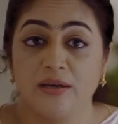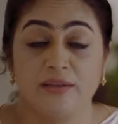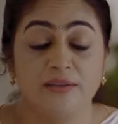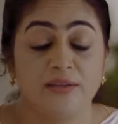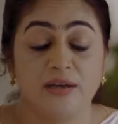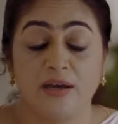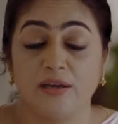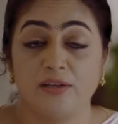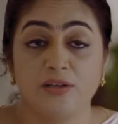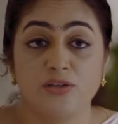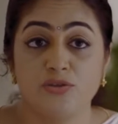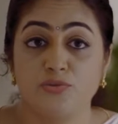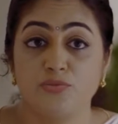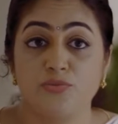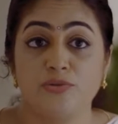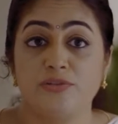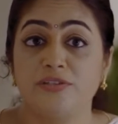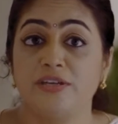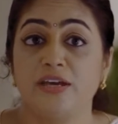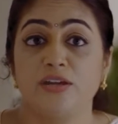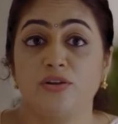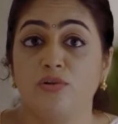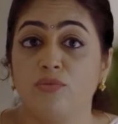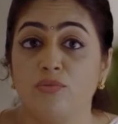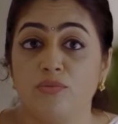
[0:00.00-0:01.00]
The others would
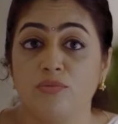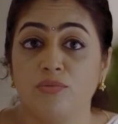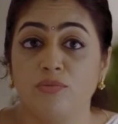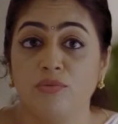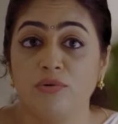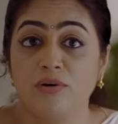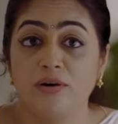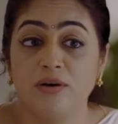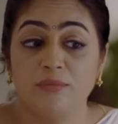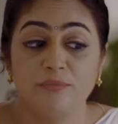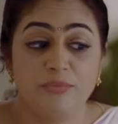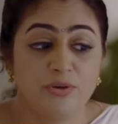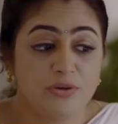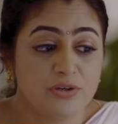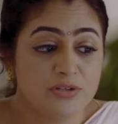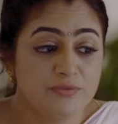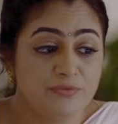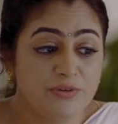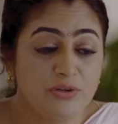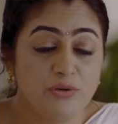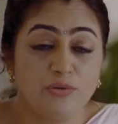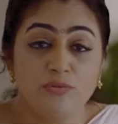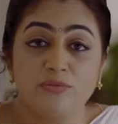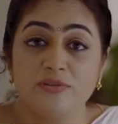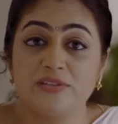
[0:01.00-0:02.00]
say no, because
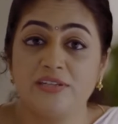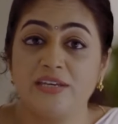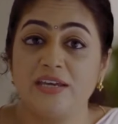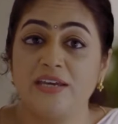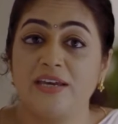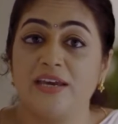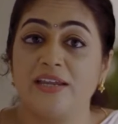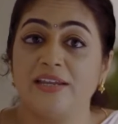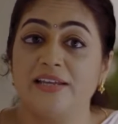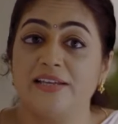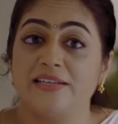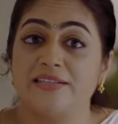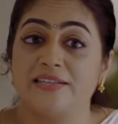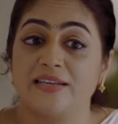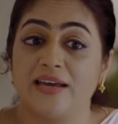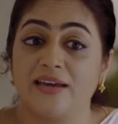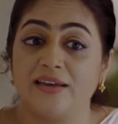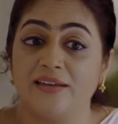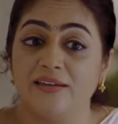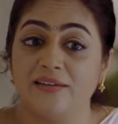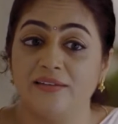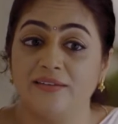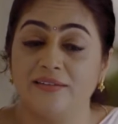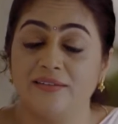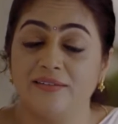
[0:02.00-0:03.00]
we don't see any
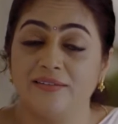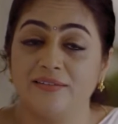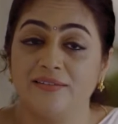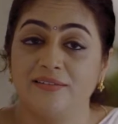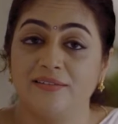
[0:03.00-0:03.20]
sign.